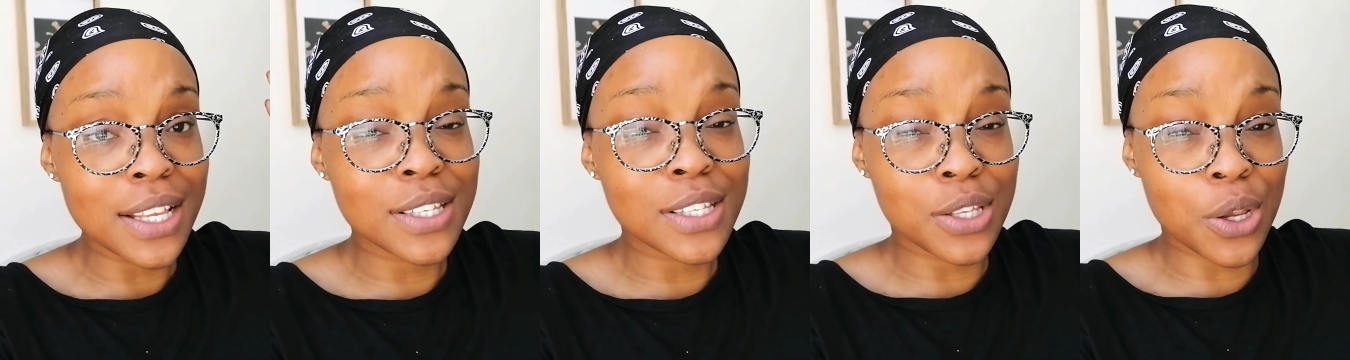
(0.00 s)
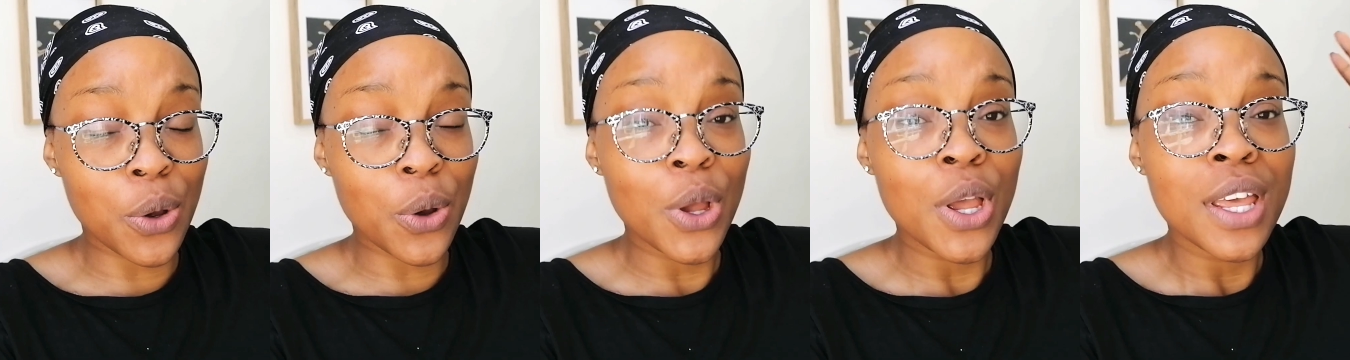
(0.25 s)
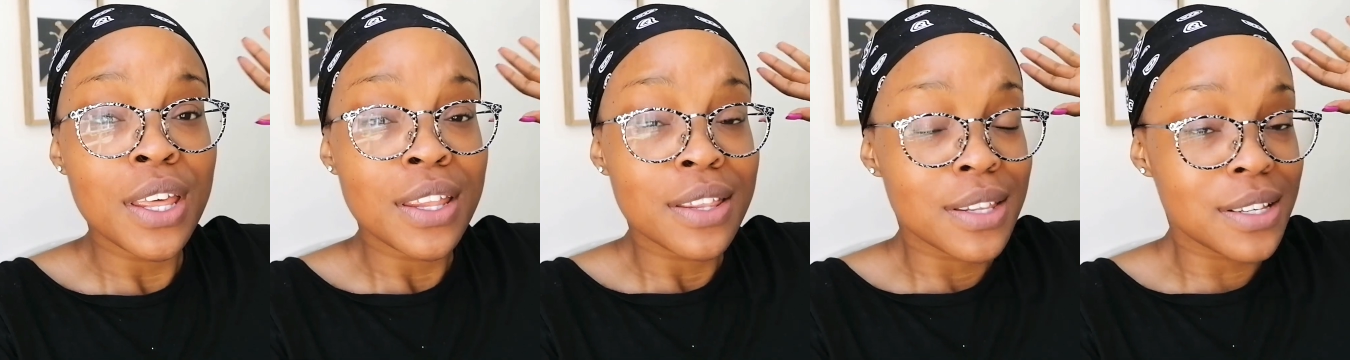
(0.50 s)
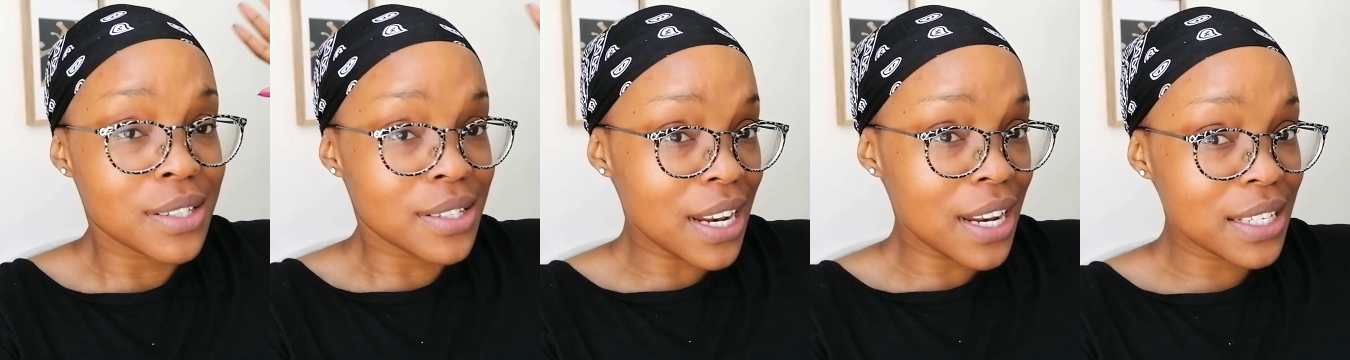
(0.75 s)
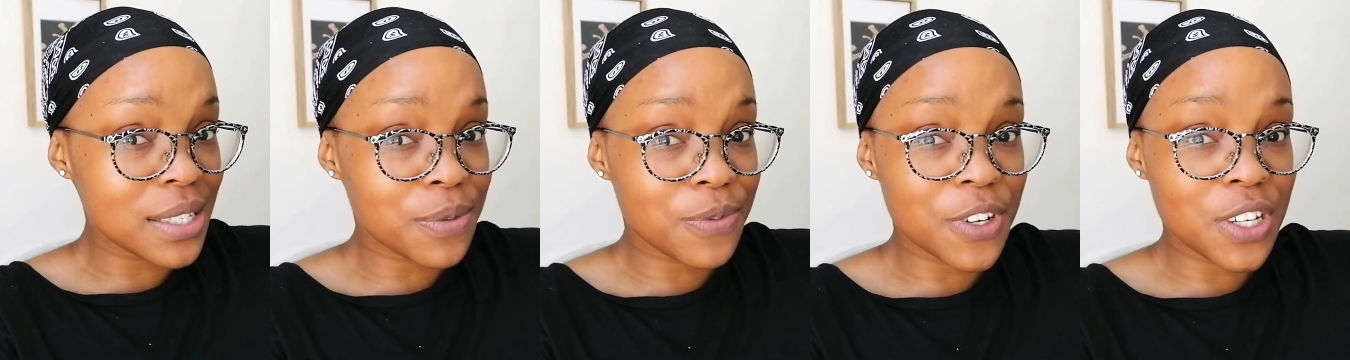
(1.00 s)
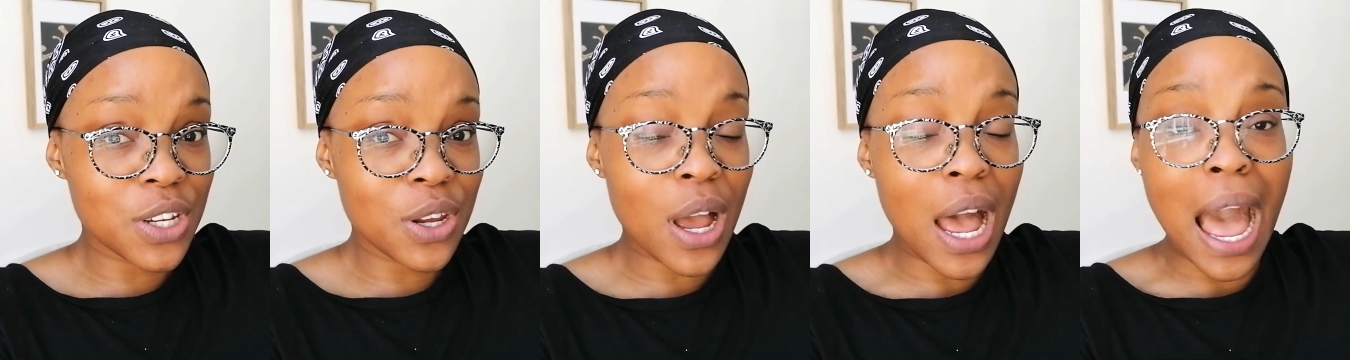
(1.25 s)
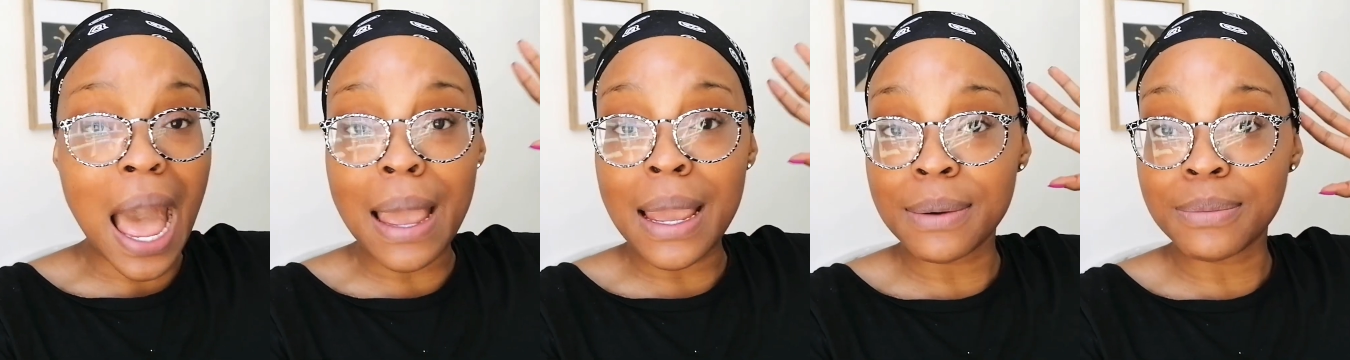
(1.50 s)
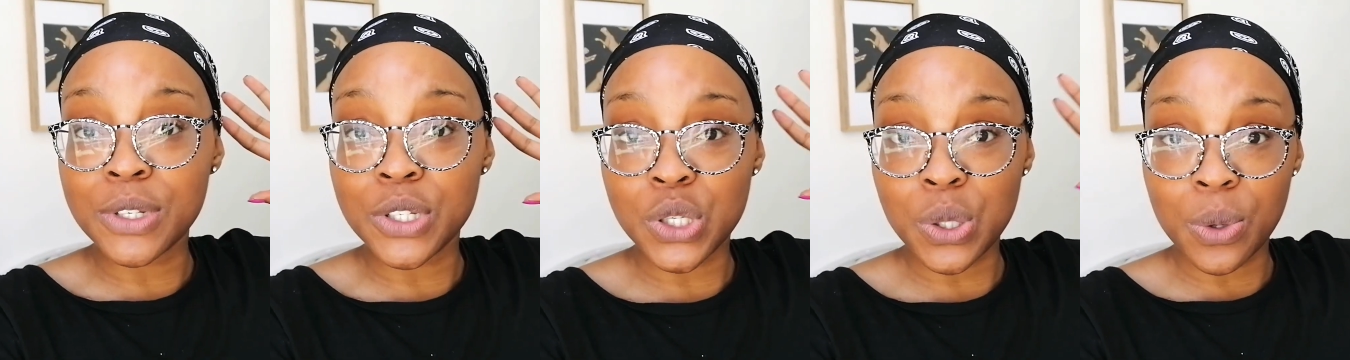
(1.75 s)
So this next video, I
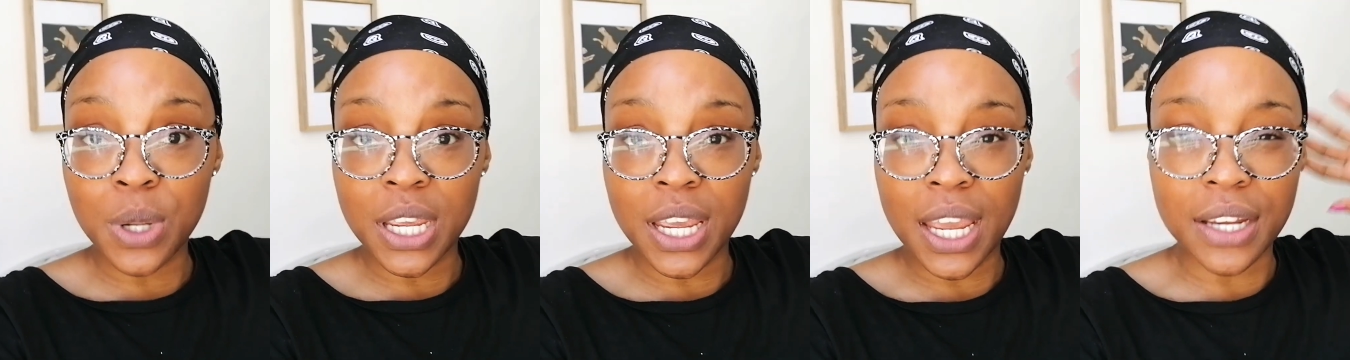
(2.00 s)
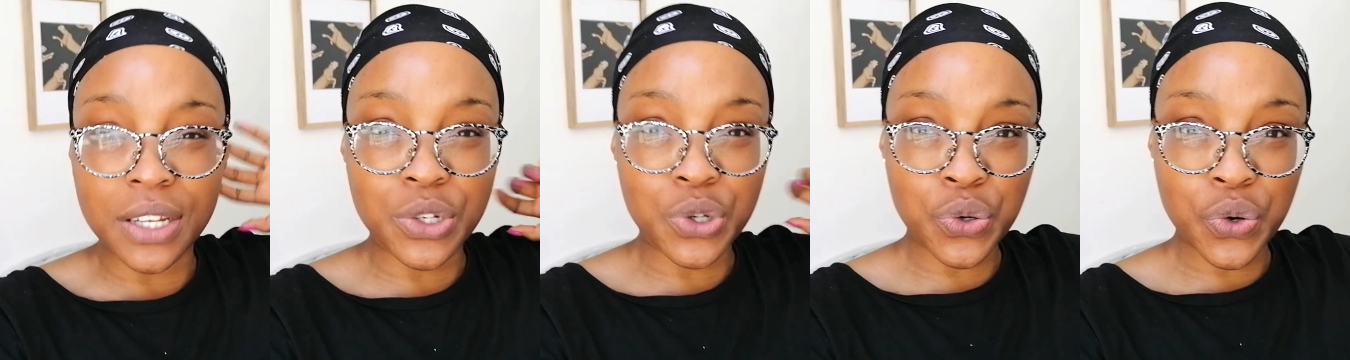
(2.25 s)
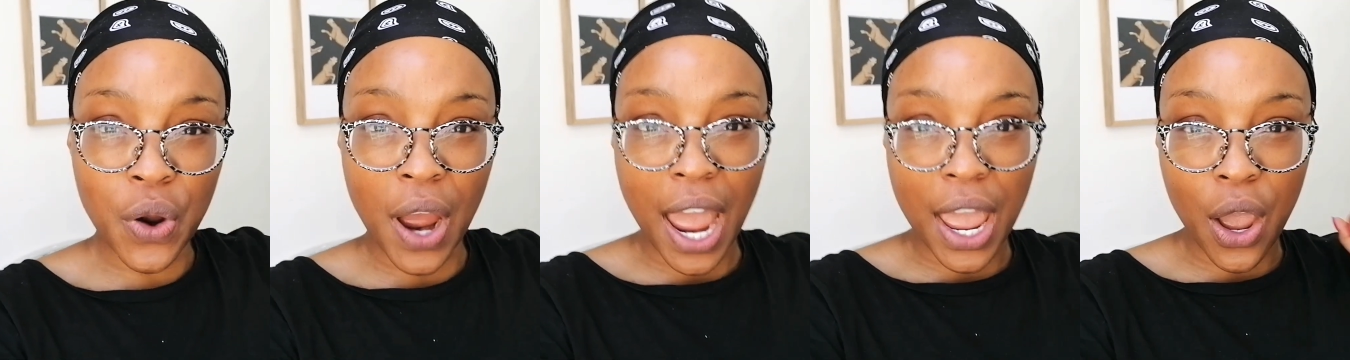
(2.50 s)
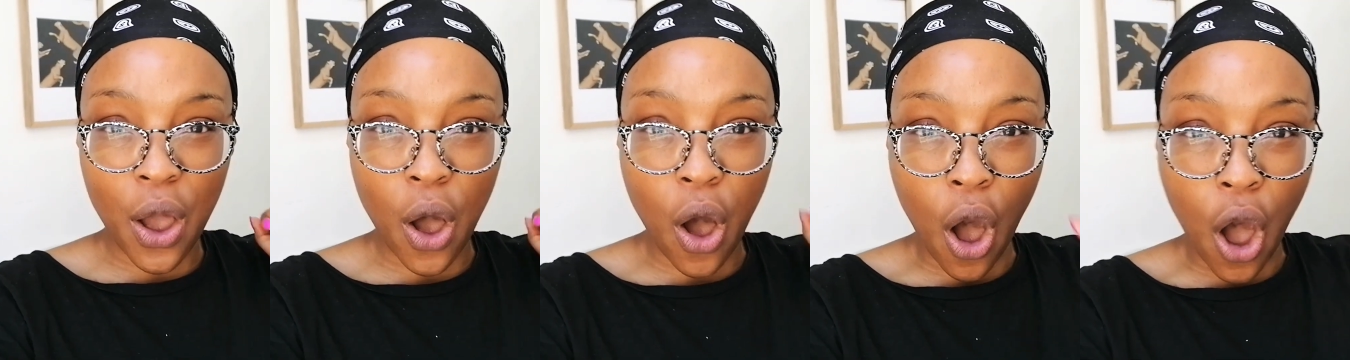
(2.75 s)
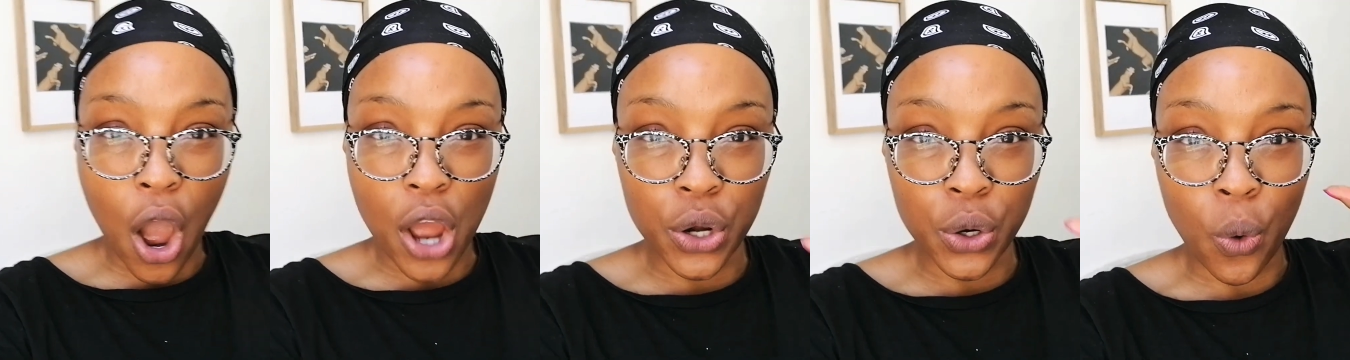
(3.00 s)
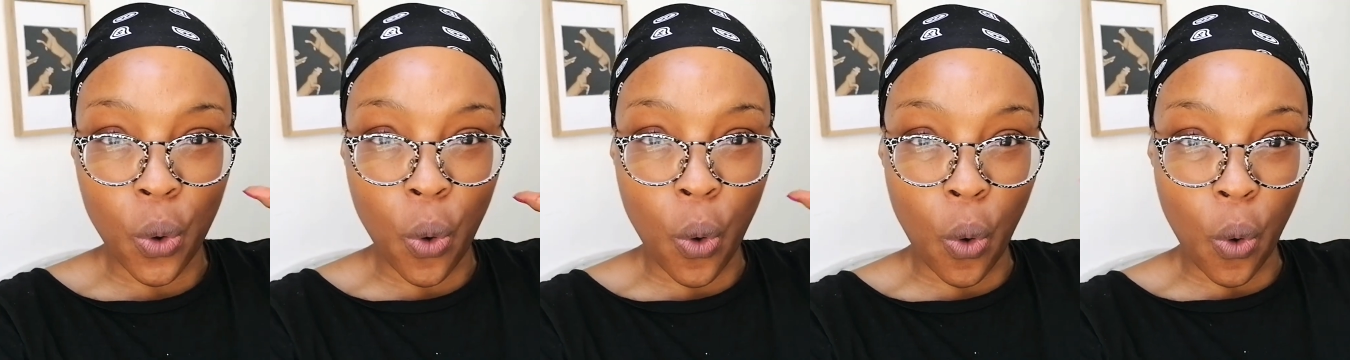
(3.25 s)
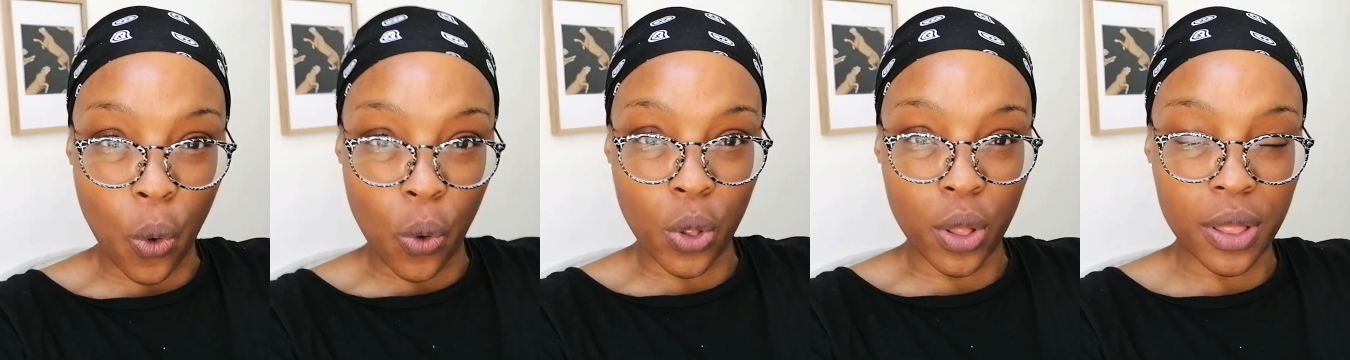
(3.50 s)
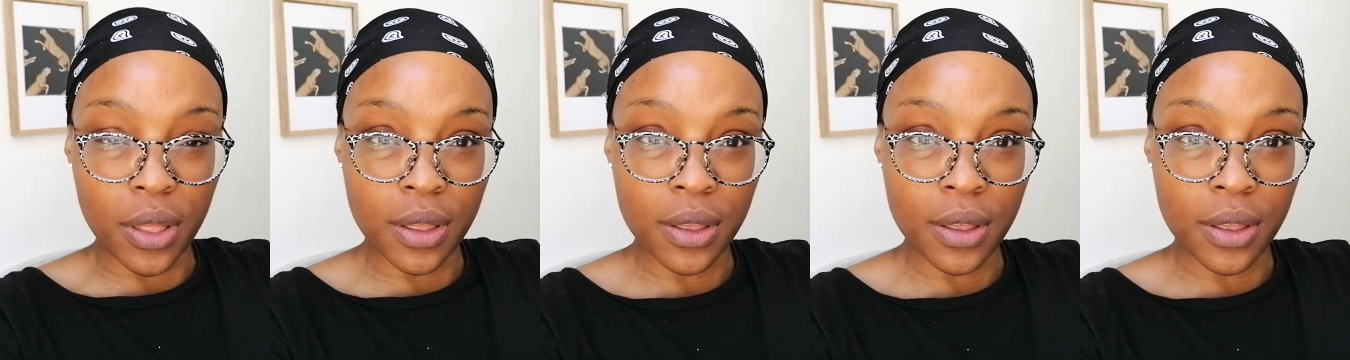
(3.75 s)
am doing a try on haul.